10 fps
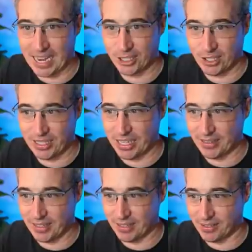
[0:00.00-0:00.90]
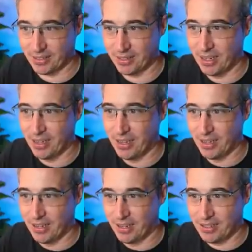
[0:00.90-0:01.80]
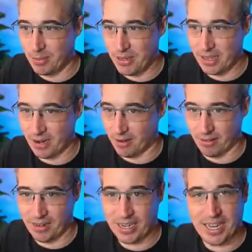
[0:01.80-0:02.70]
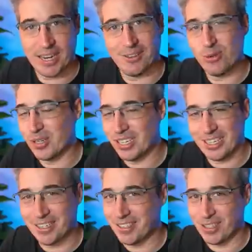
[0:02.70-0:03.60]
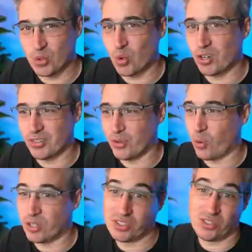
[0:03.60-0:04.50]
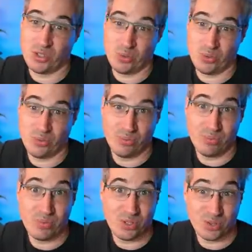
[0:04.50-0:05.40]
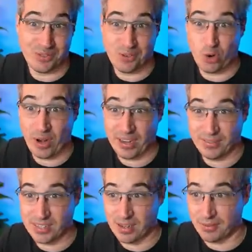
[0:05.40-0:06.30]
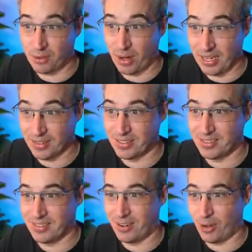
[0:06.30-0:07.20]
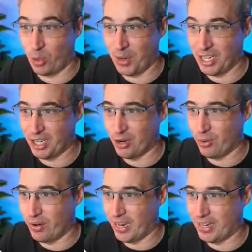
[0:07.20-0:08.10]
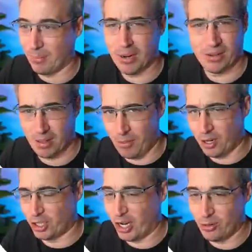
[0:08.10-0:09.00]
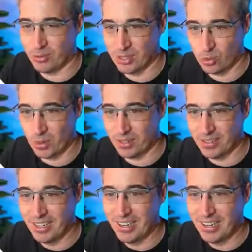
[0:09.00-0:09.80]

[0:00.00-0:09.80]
actually get things to be there. Again, if you want to get into this world or just do sort of creative stuff, gradients are the way to go, and apparently box shadows as well.